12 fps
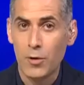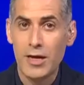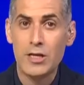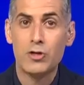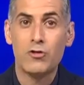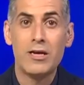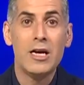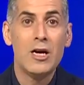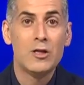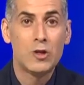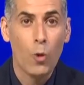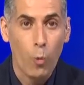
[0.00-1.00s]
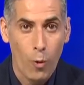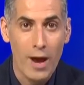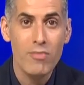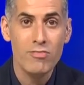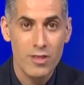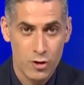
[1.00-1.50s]
history to
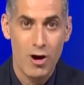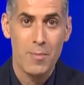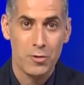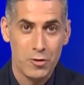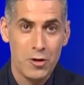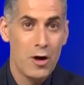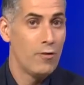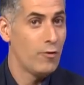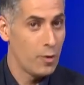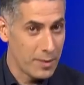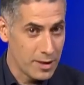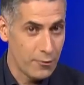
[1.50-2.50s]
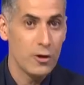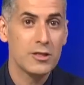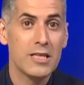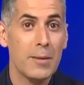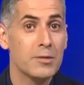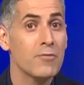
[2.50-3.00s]
win the treble following in the
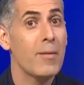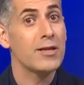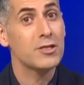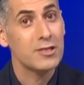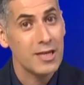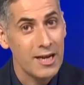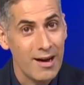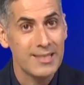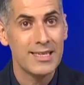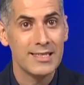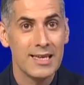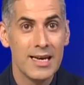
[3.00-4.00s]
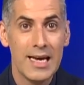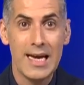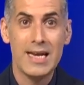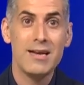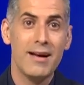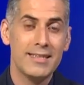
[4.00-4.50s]
footsteps of Manchester United
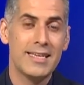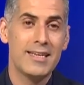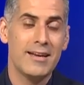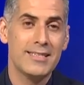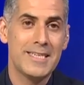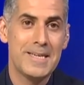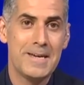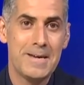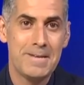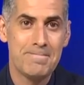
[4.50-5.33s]
in 1999.